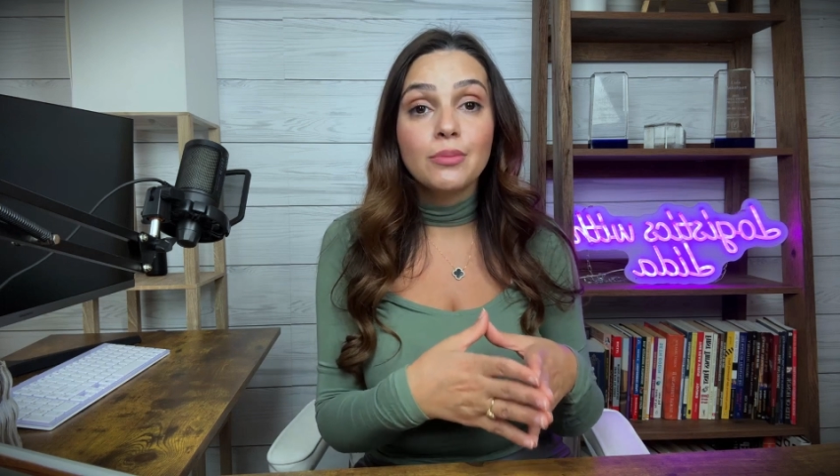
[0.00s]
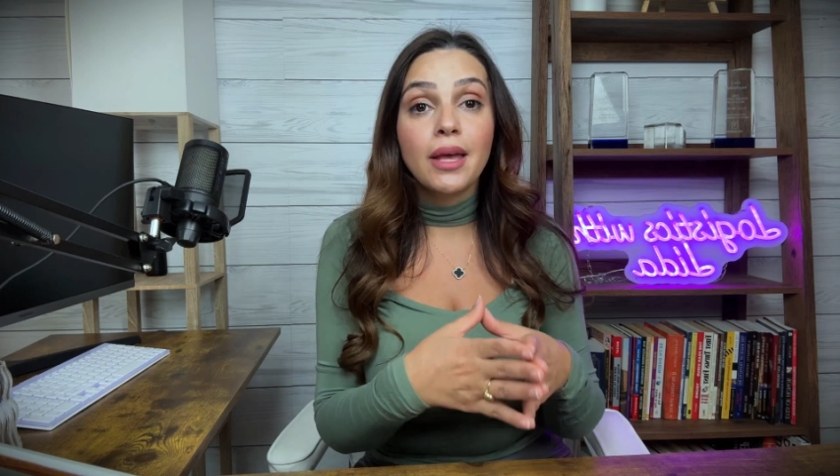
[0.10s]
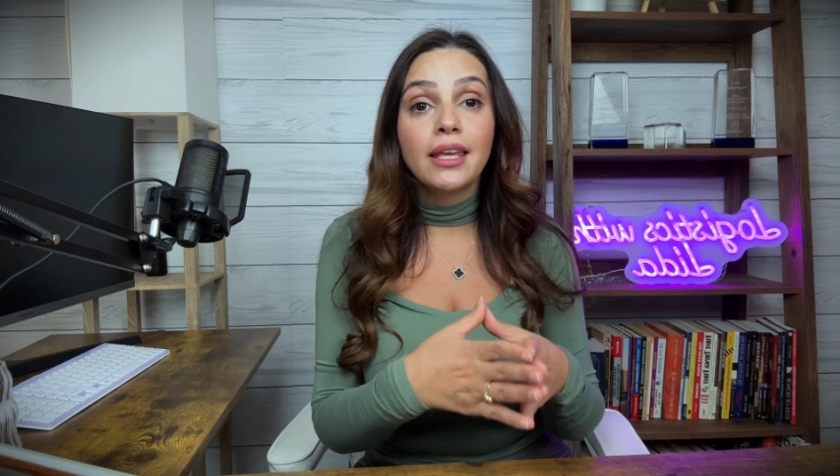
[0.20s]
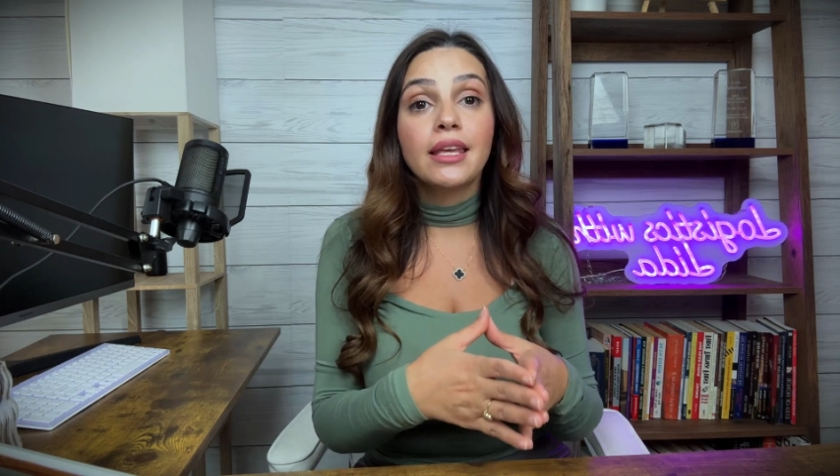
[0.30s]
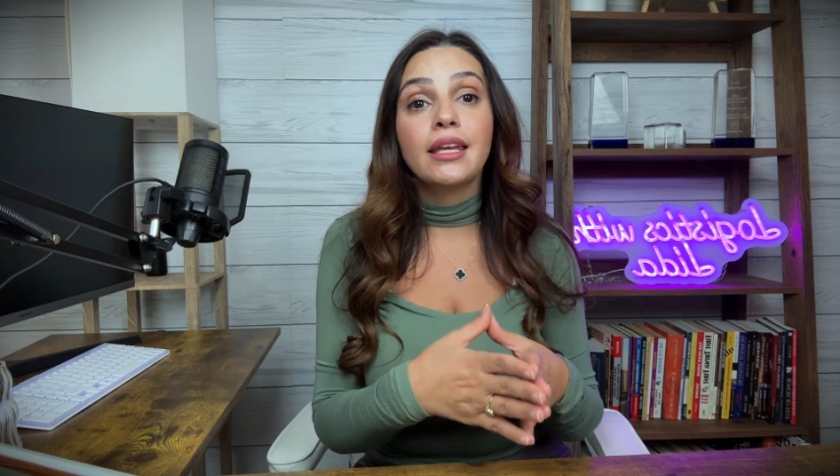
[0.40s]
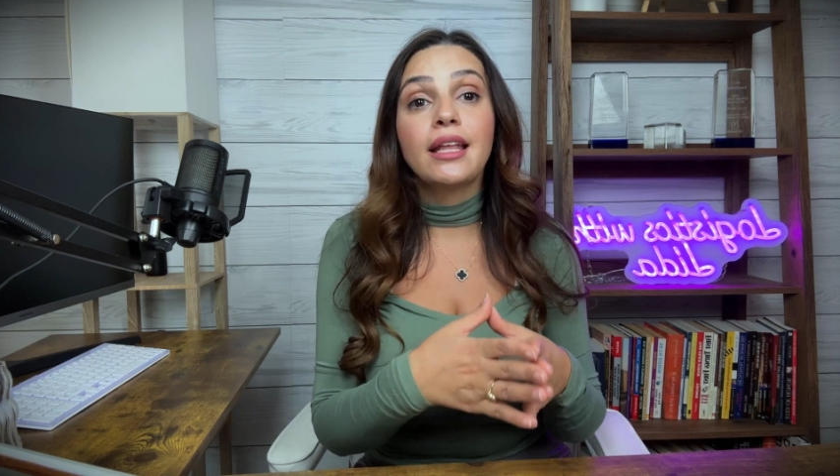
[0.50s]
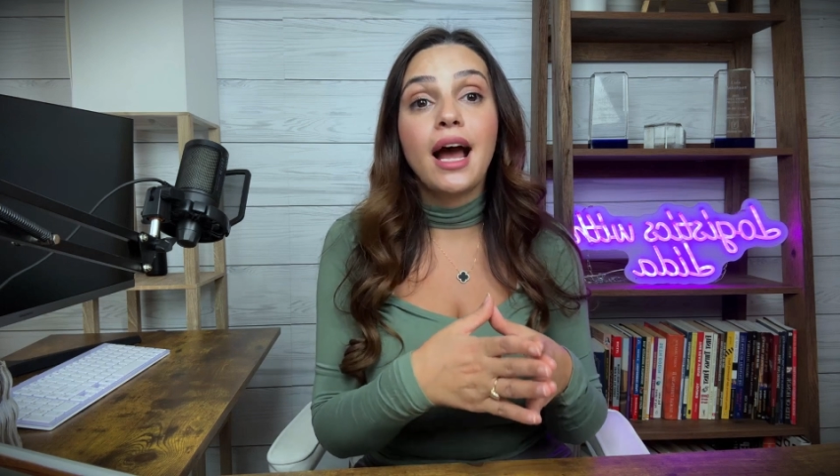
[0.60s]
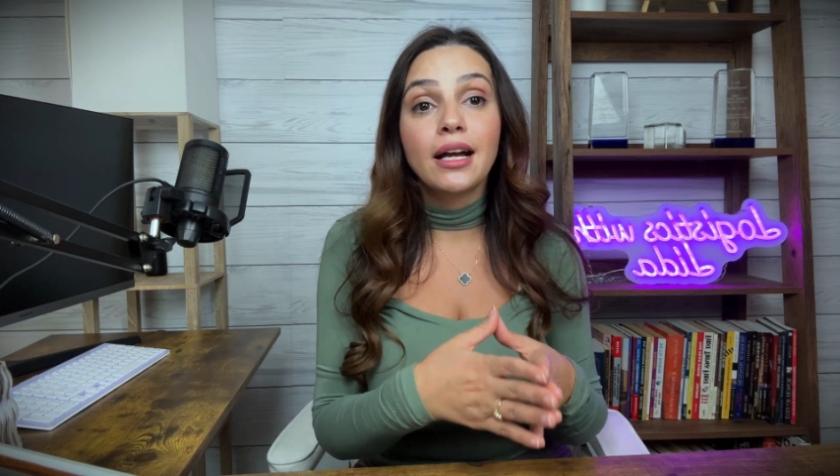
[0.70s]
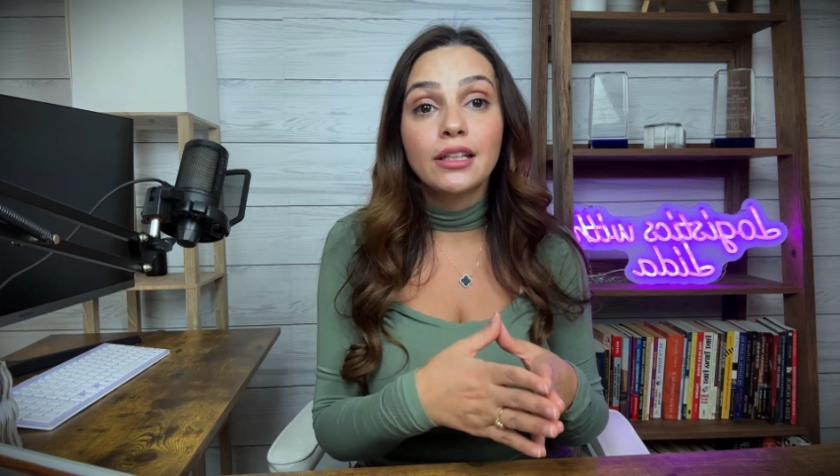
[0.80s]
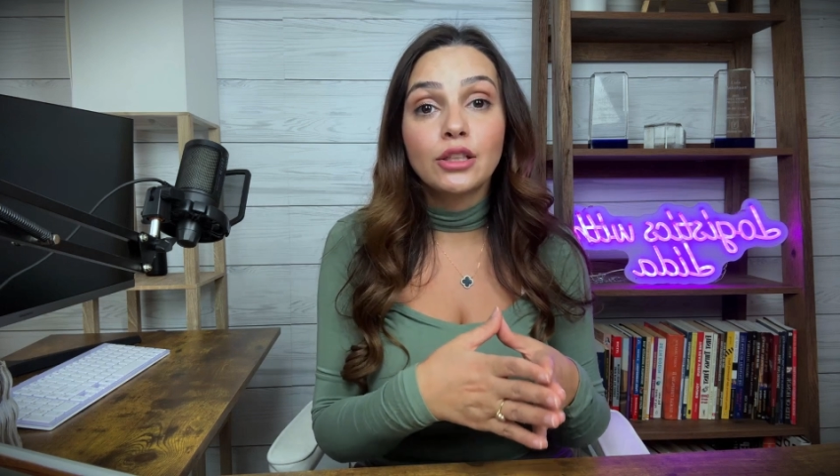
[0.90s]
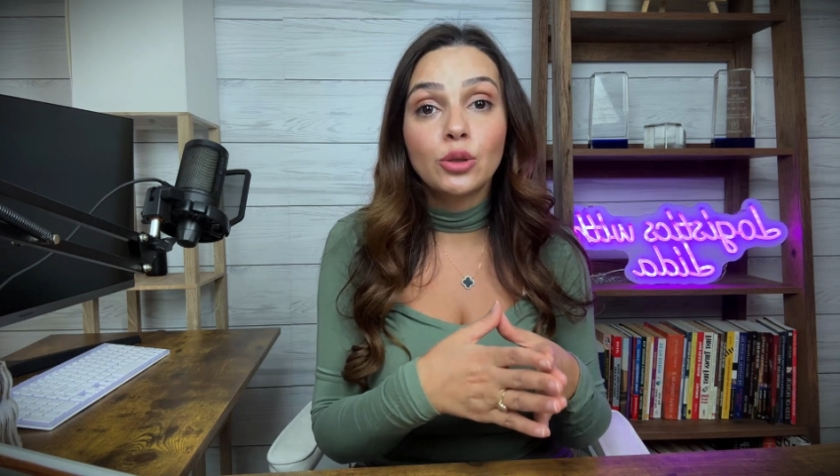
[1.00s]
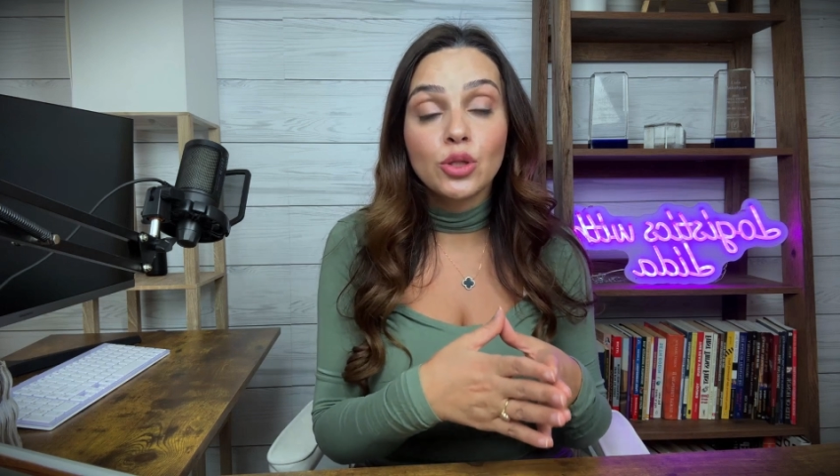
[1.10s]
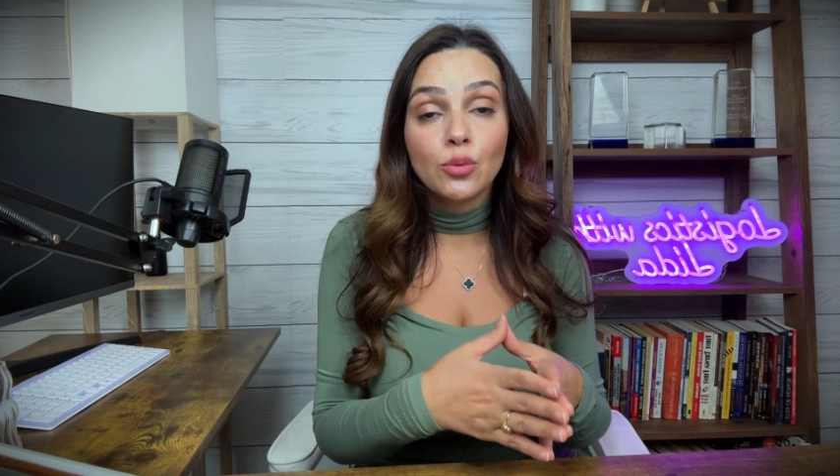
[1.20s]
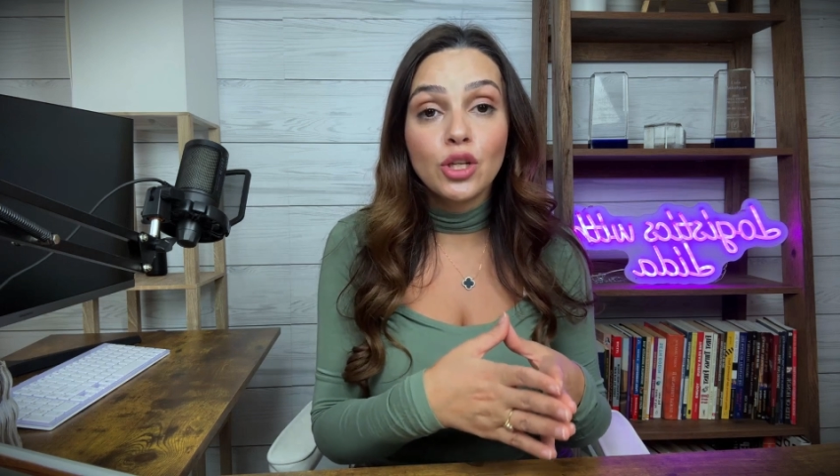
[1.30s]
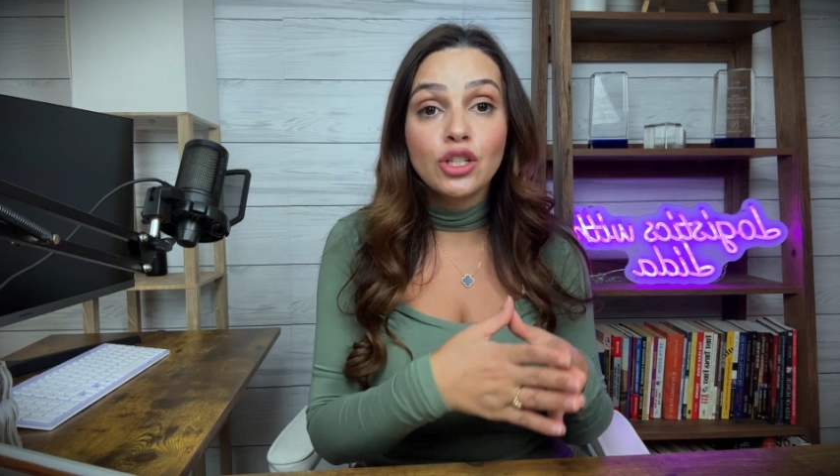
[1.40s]
making it harder to
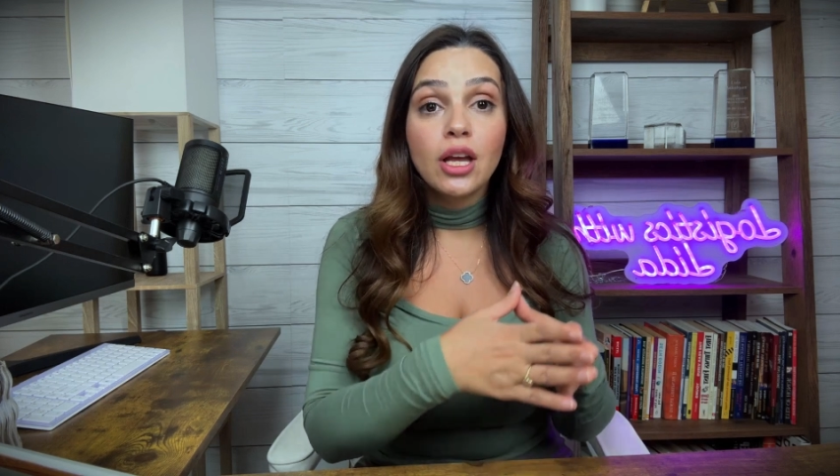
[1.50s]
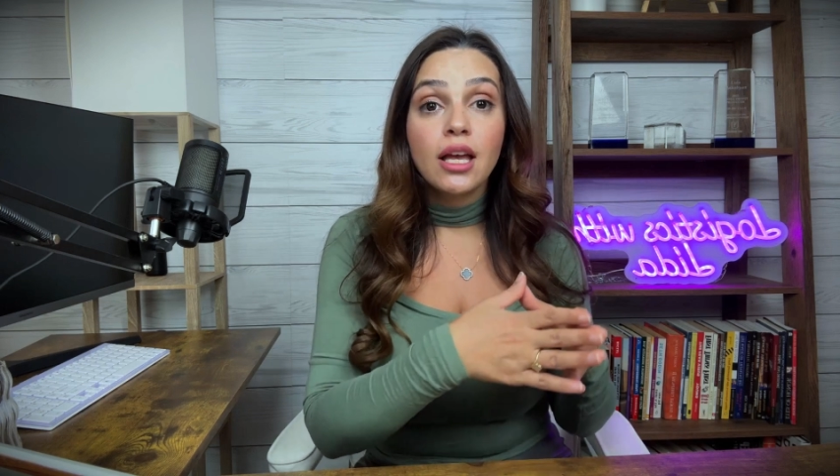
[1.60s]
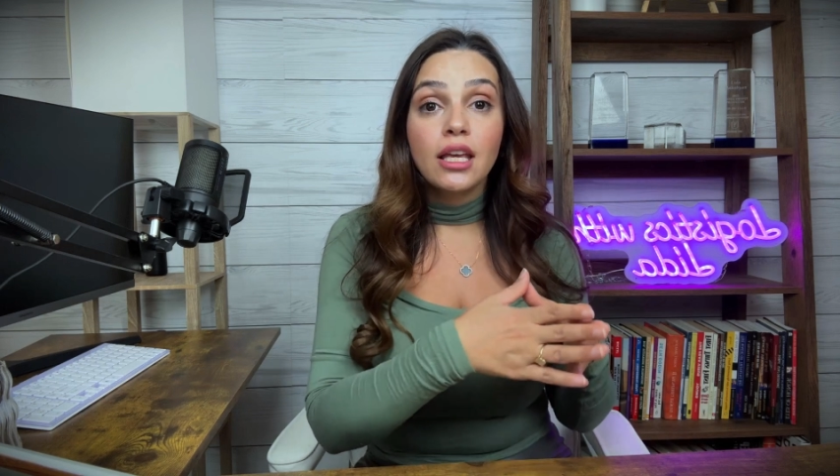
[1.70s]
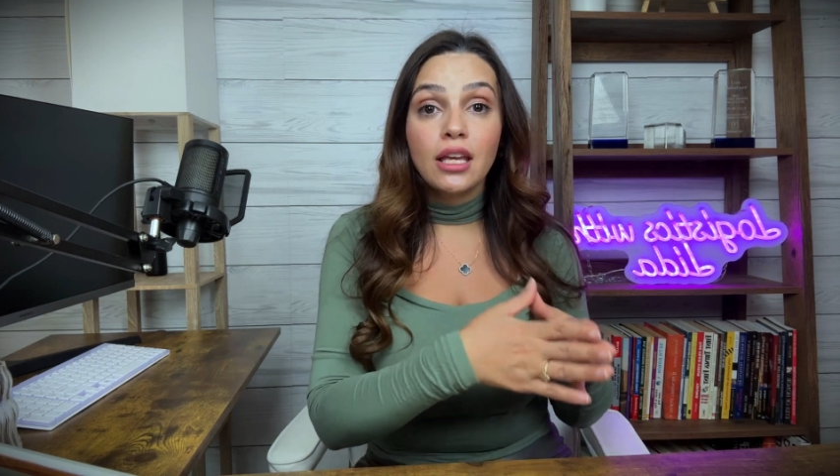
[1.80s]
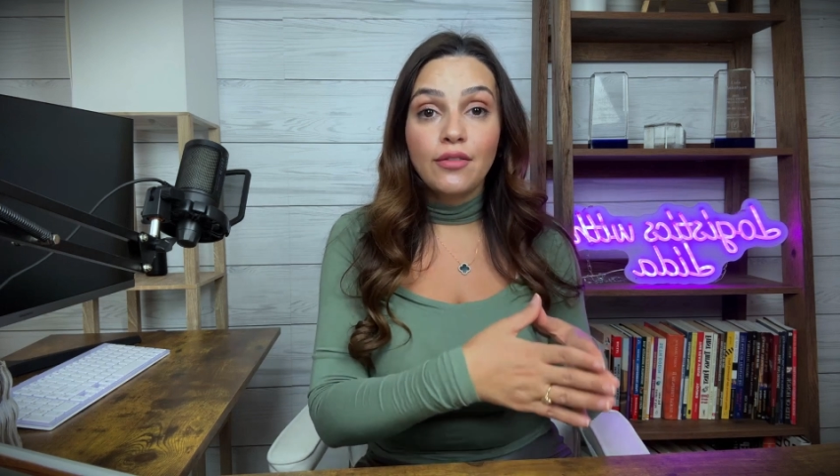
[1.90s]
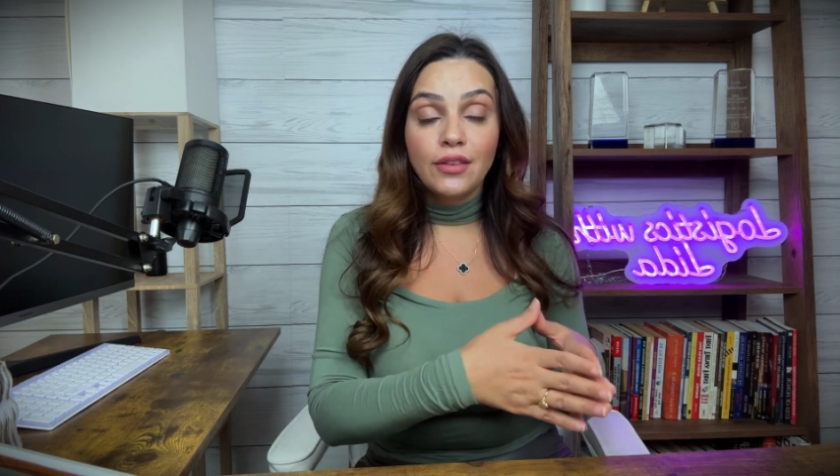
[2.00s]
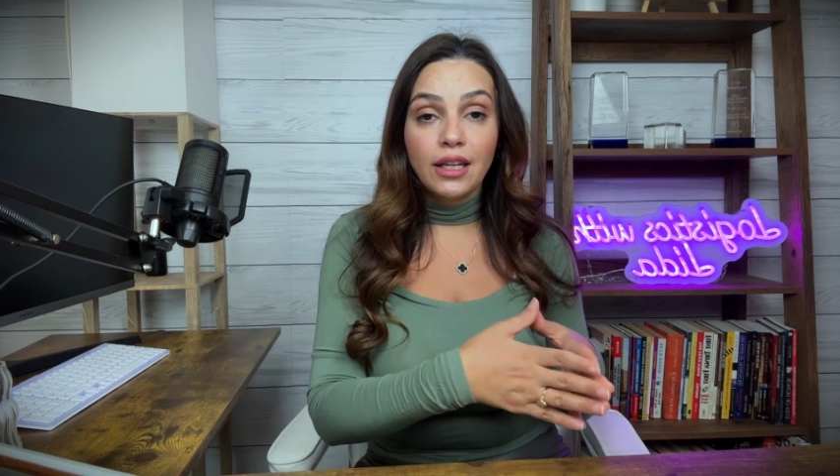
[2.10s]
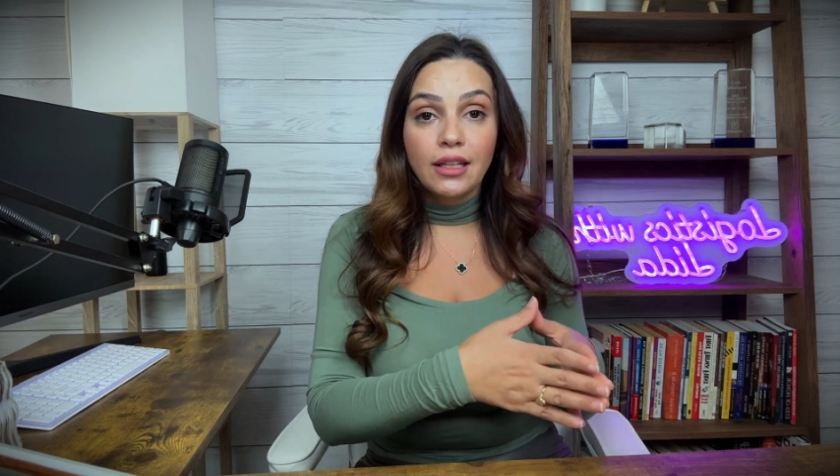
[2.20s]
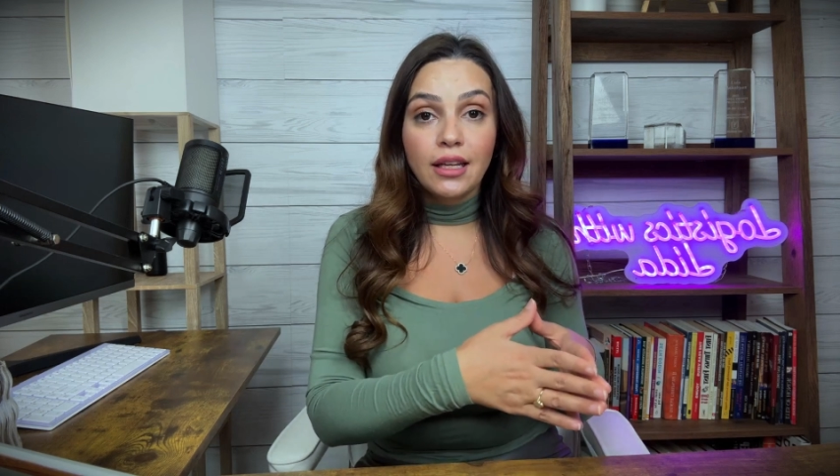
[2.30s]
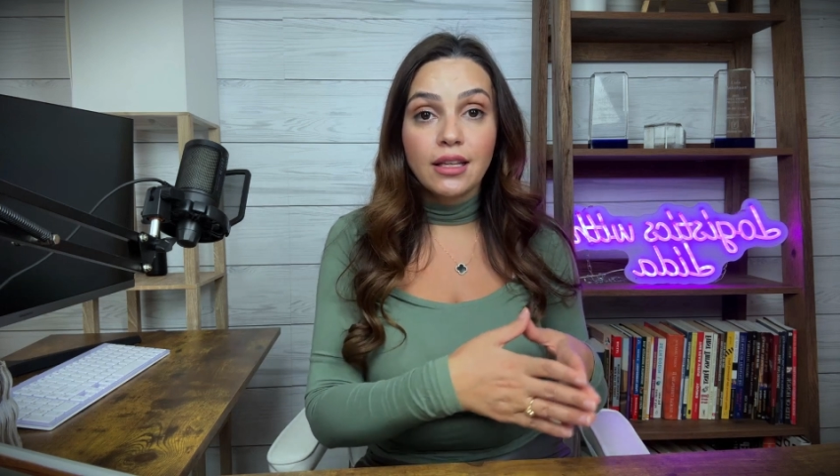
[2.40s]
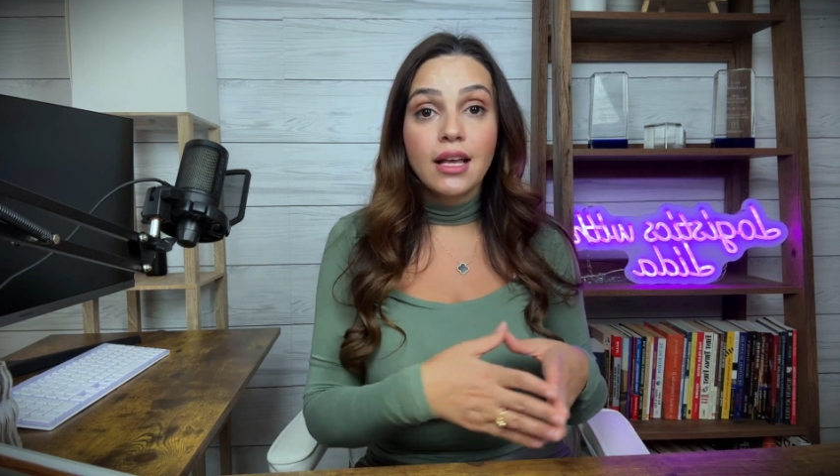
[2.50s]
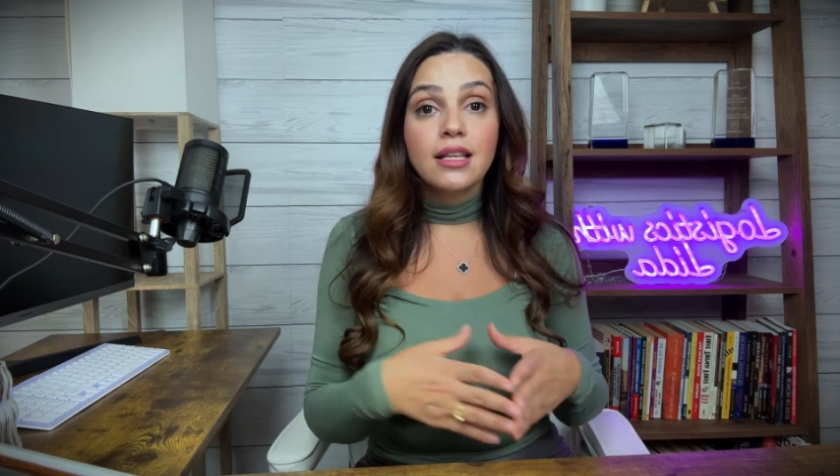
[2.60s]
switch if needed.